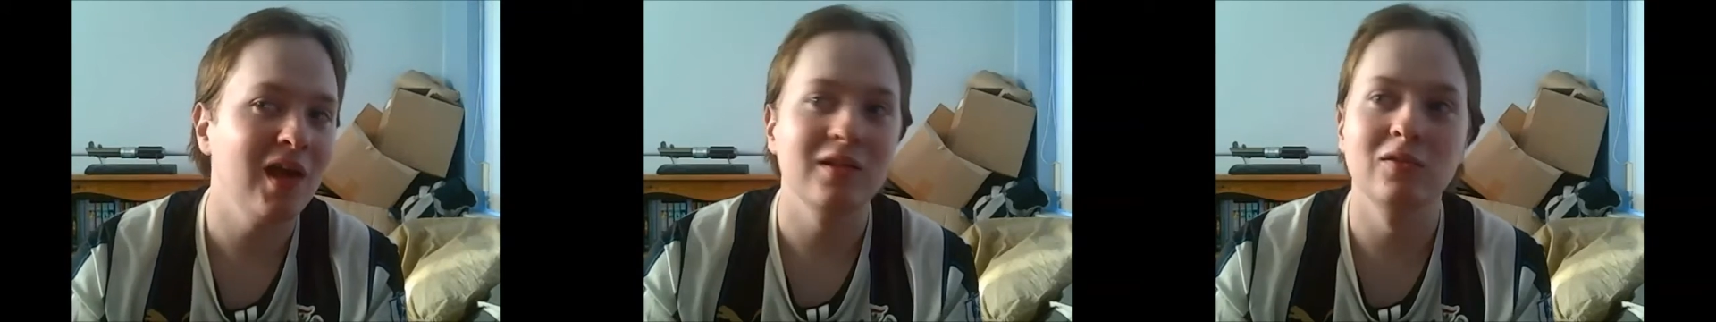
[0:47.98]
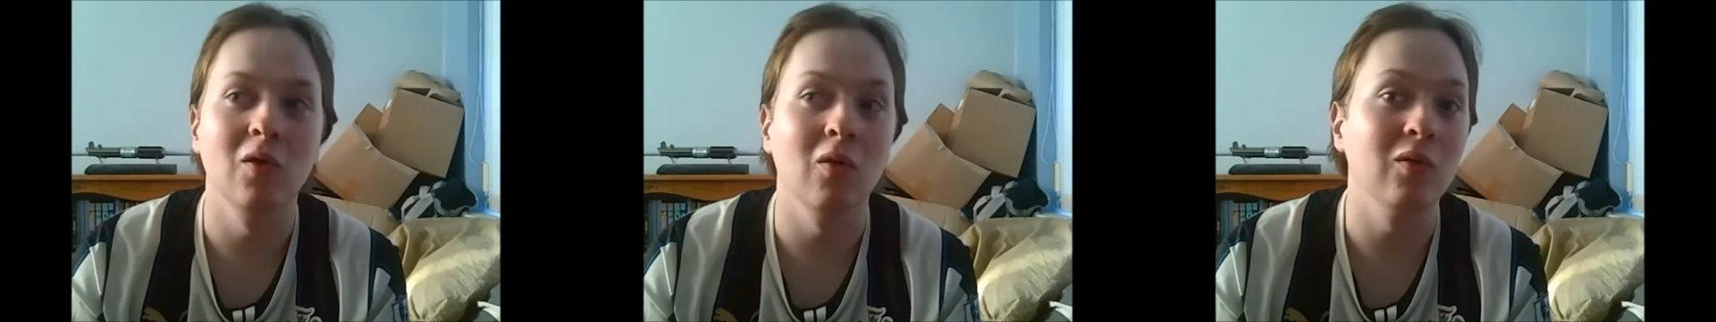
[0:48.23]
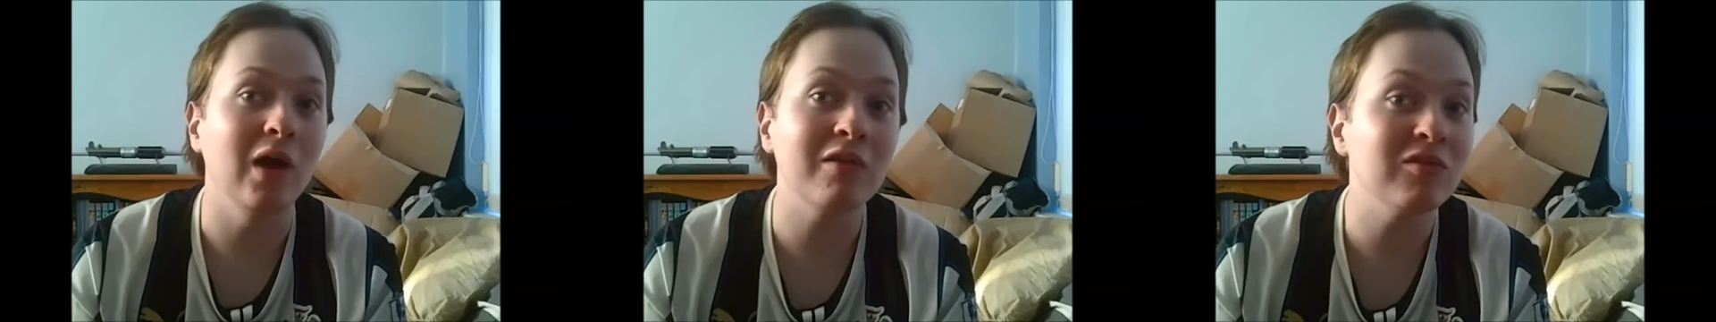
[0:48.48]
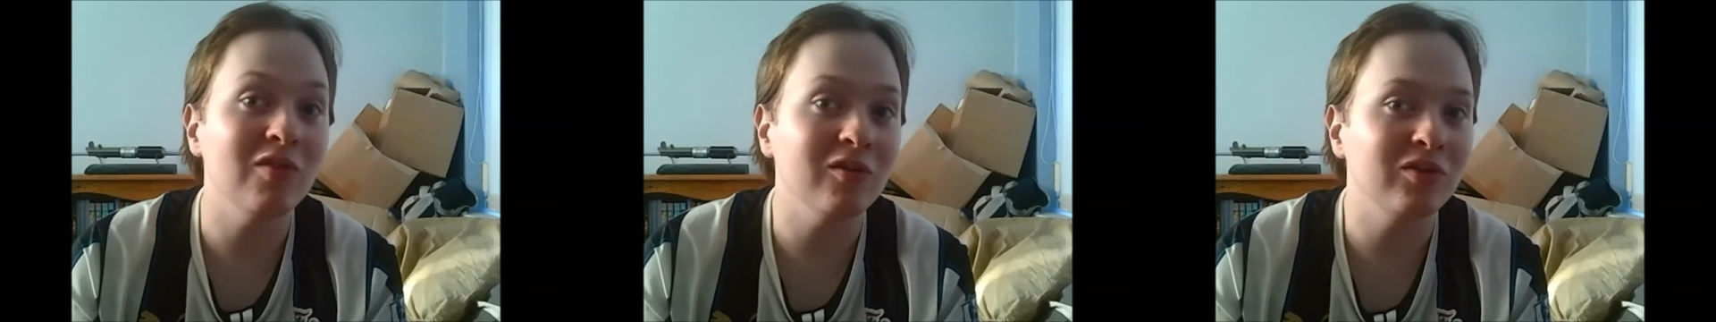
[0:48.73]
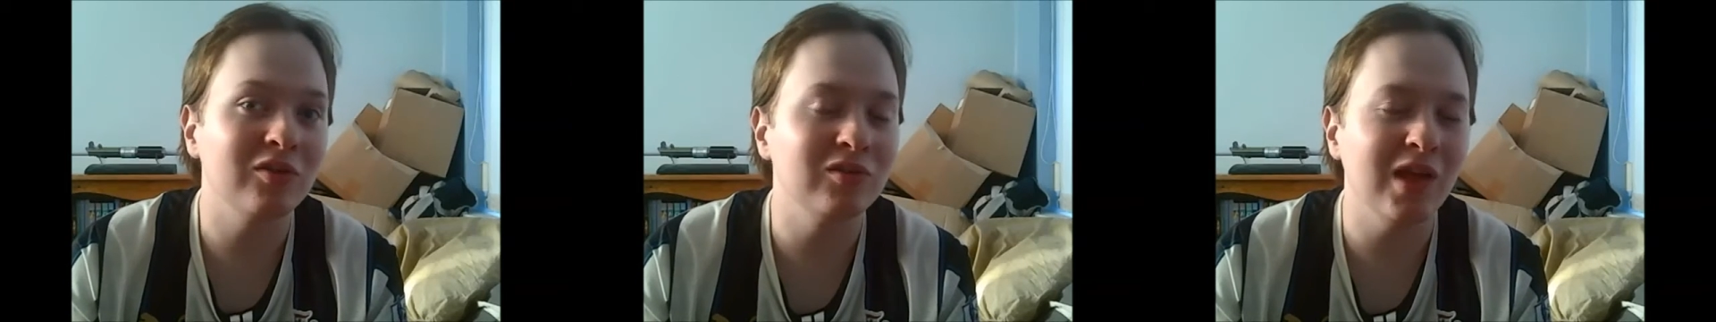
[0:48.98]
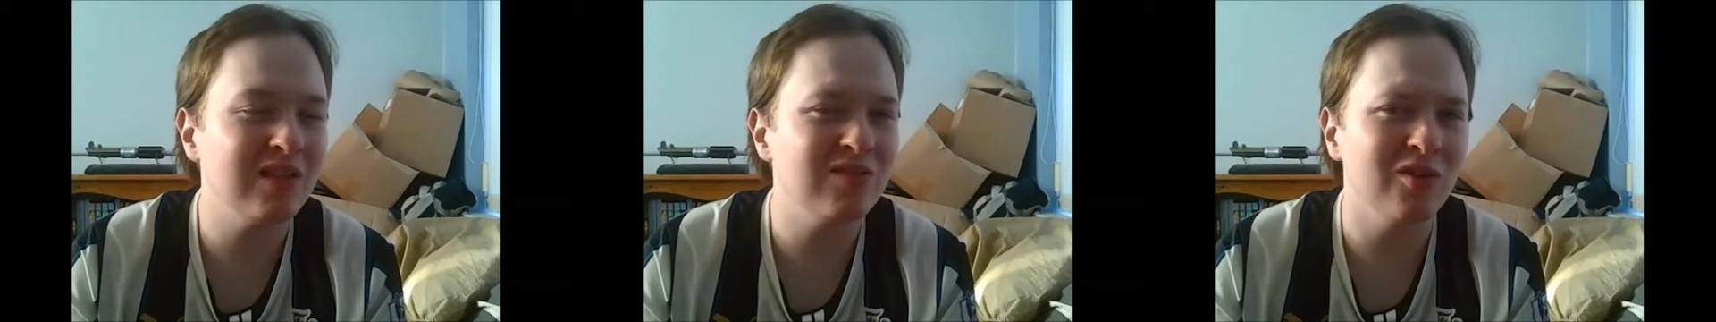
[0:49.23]
No, that's not the
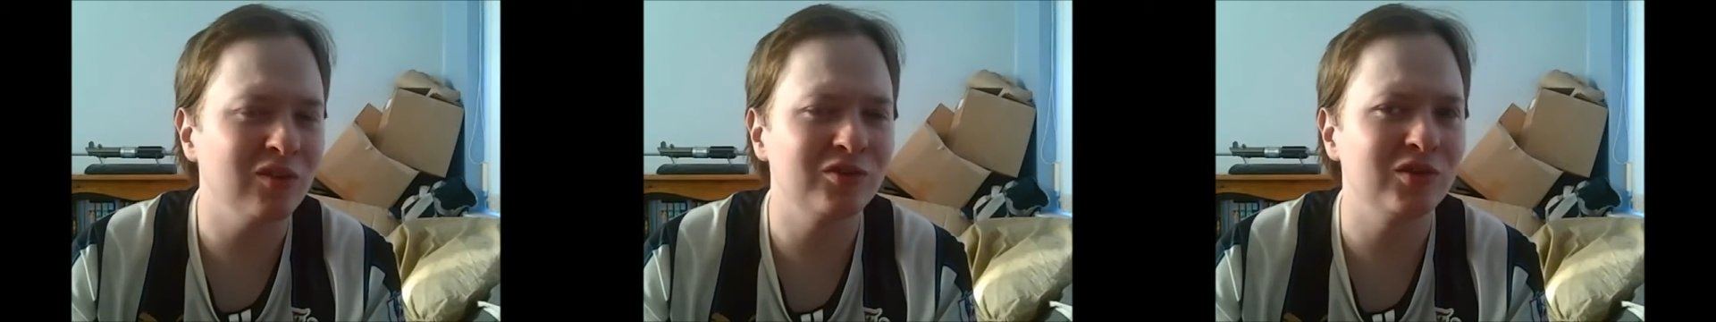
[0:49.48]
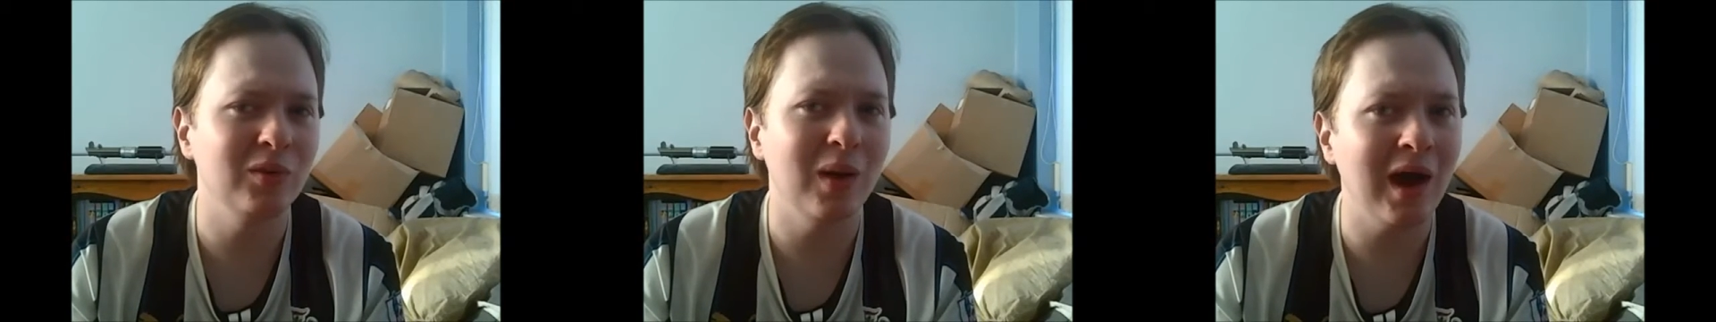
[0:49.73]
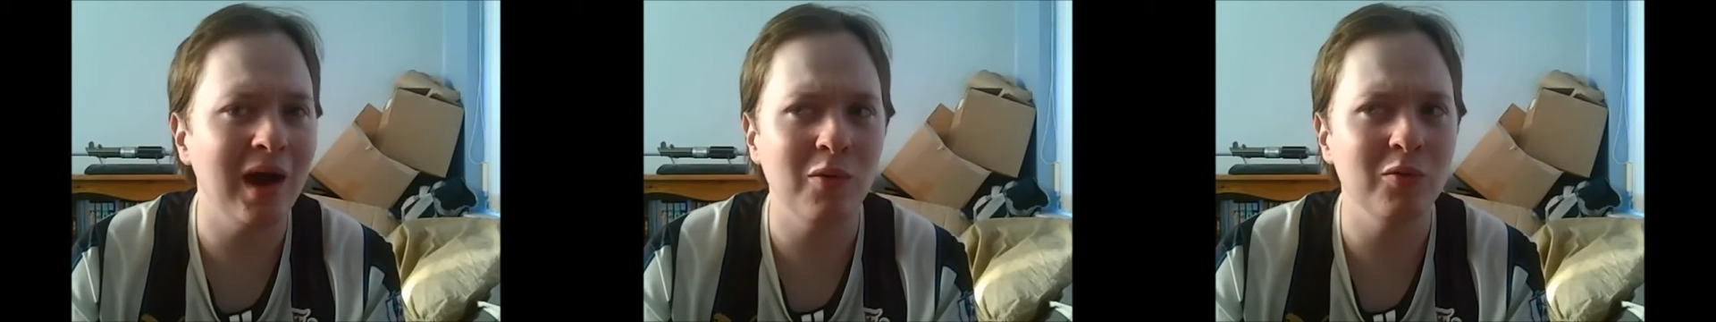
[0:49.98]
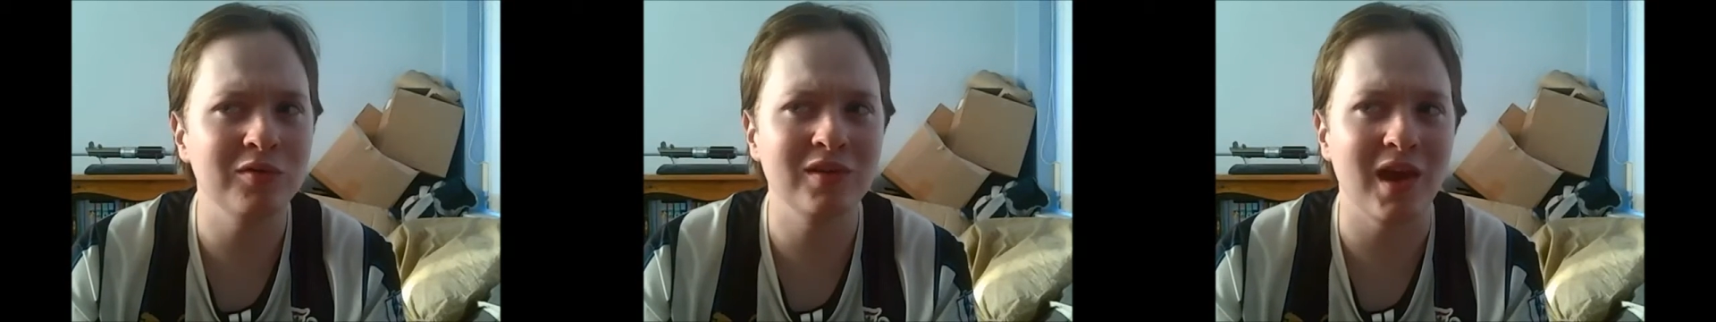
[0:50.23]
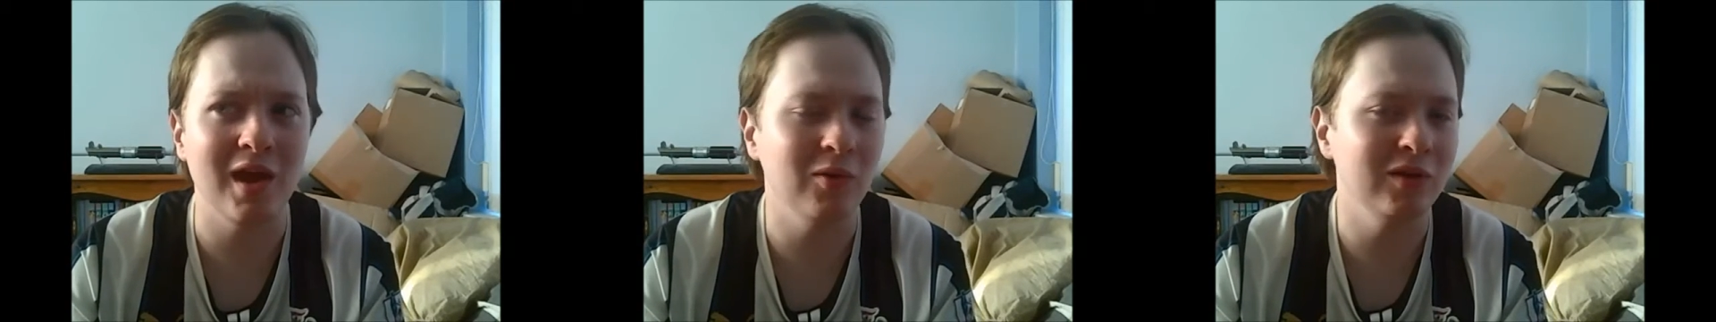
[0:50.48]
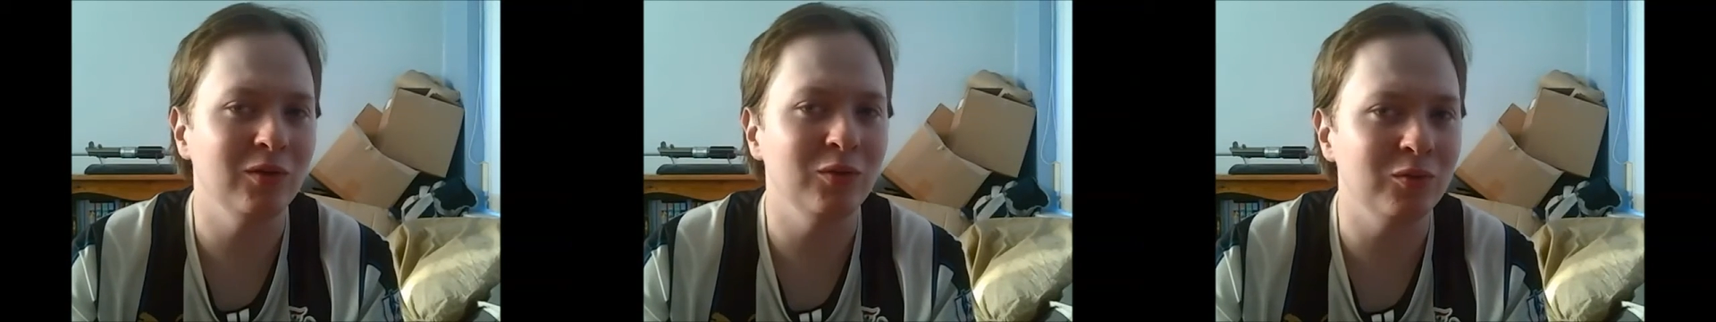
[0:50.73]
that's not true. I always care
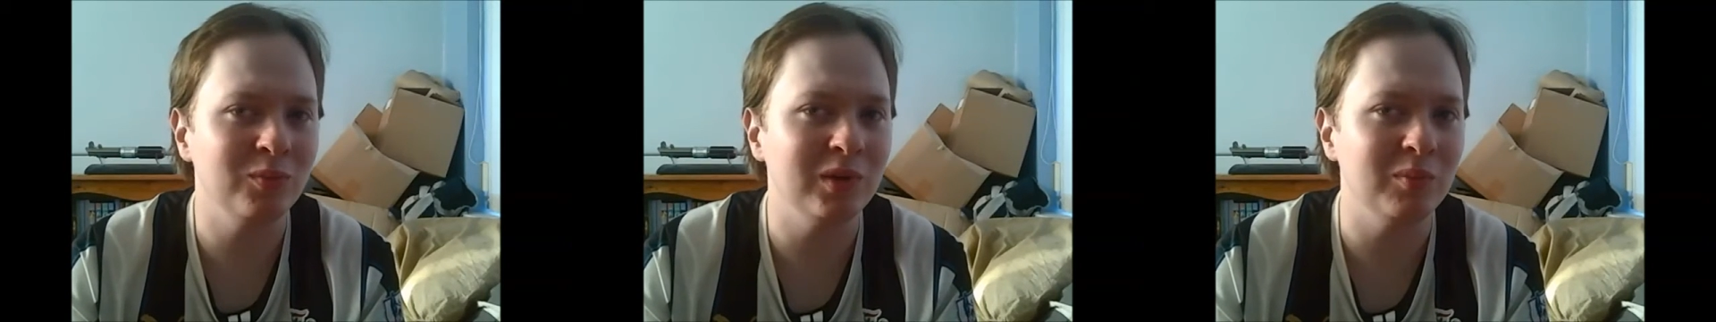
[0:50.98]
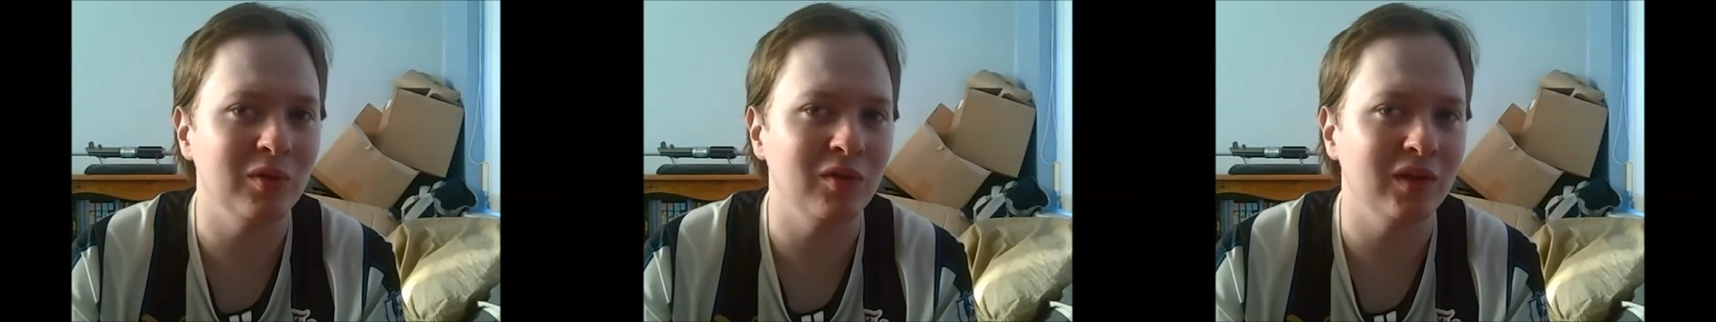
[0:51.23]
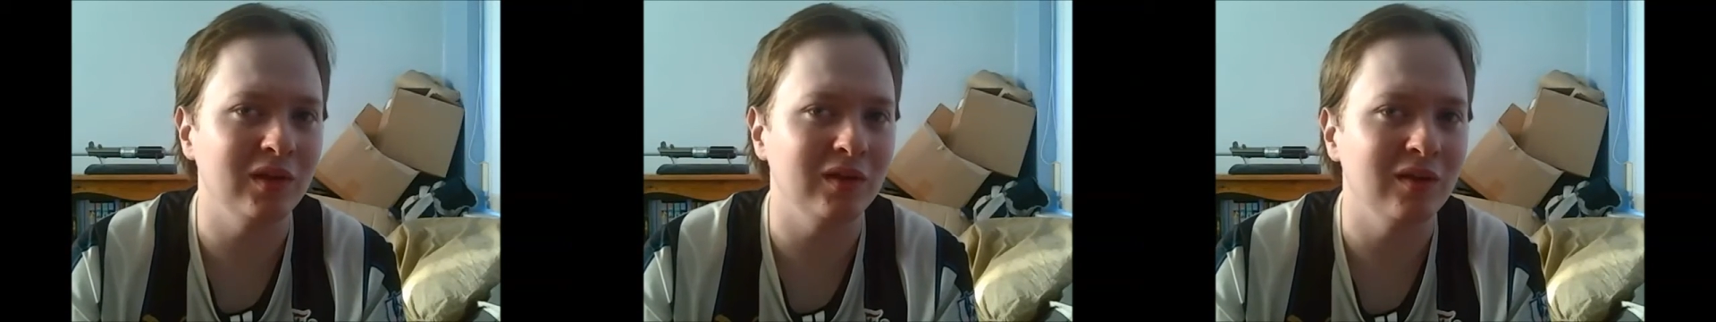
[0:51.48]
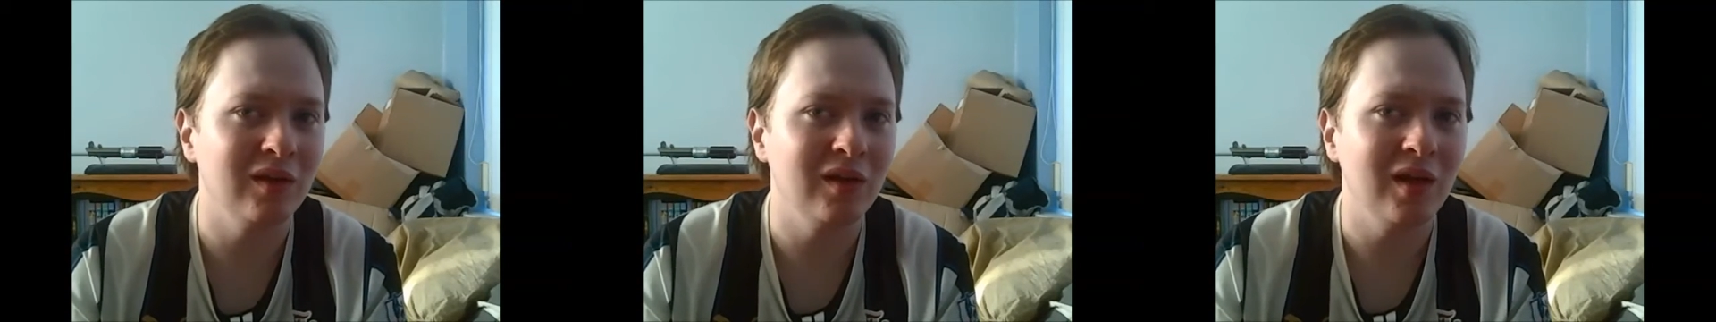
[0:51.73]
what you people think.